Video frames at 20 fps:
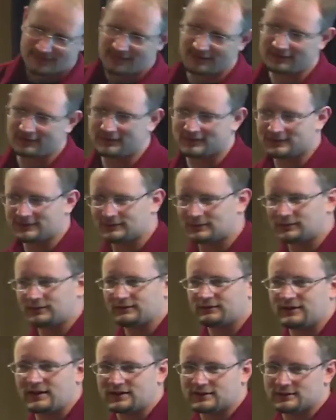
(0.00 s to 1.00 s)
This
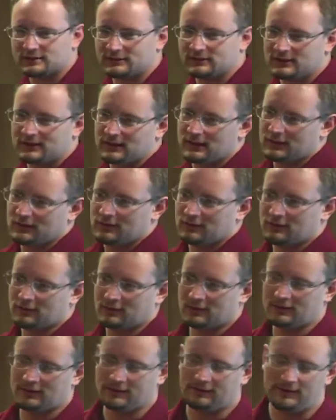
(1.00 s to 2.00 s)
organization, or
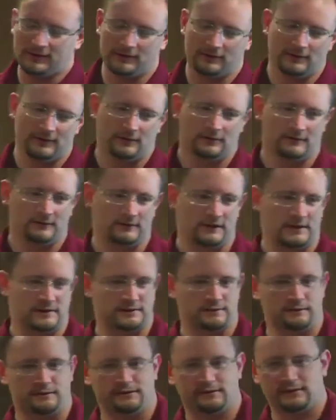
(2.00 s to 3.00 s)
a finger of the
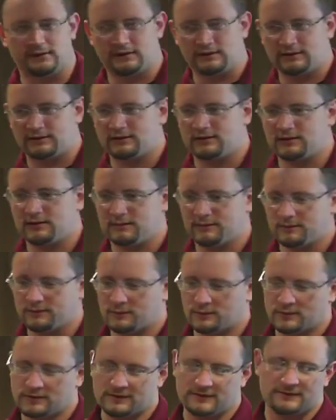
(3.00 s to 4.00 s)
organization, was
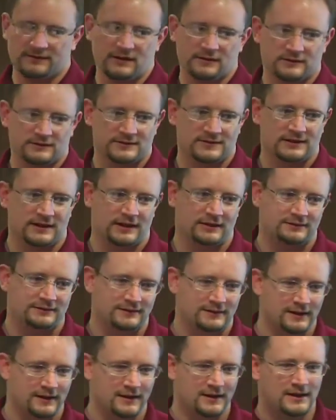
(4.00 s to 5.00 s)
one of the southern states,
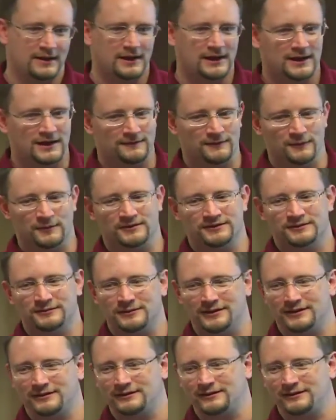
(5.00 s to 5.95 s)
and every once in a while